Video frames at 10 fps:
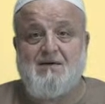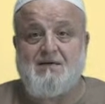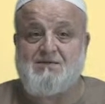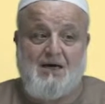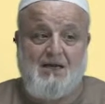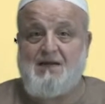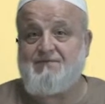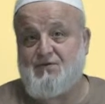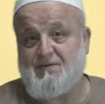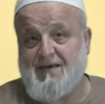It's halal
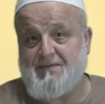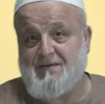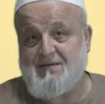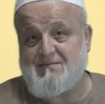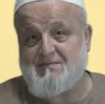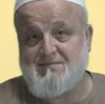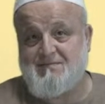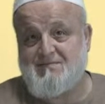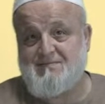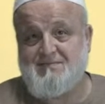for the baby
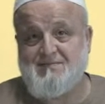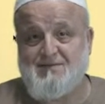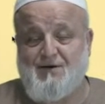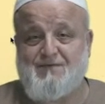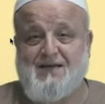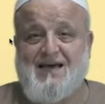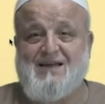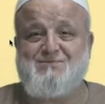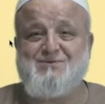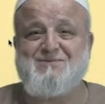of that
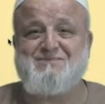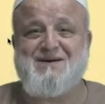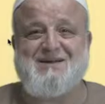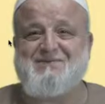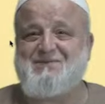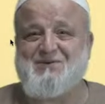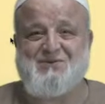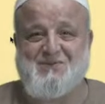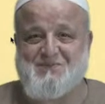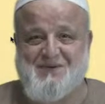animal, but for
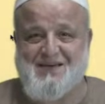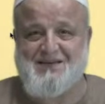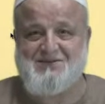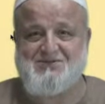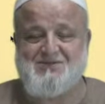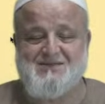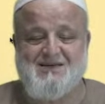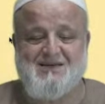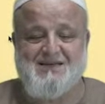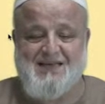human beings,
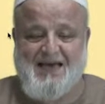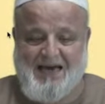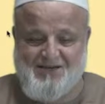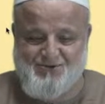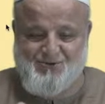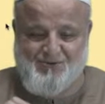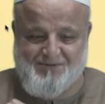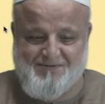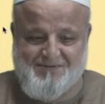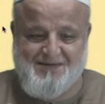the
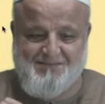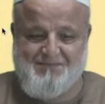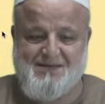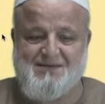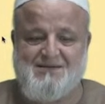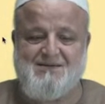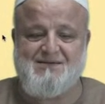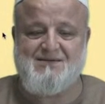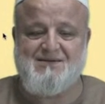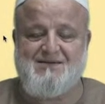actual milk
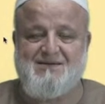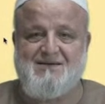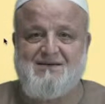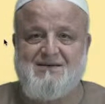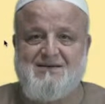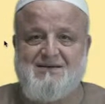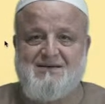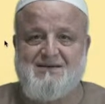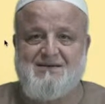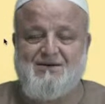
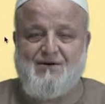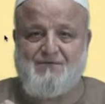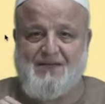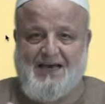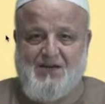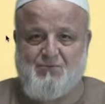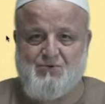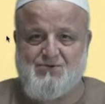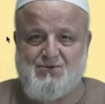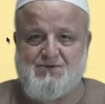of the
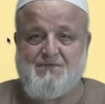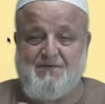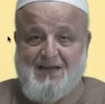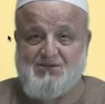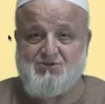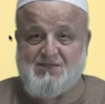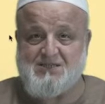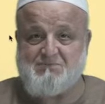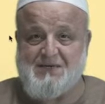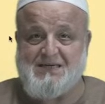animals whose flesh,
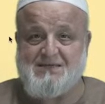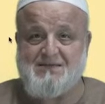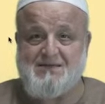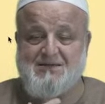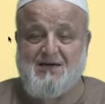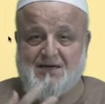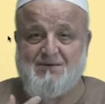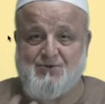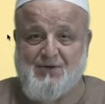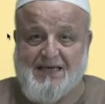his meat is
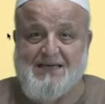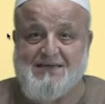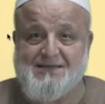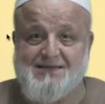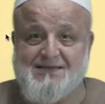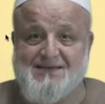haram to eat,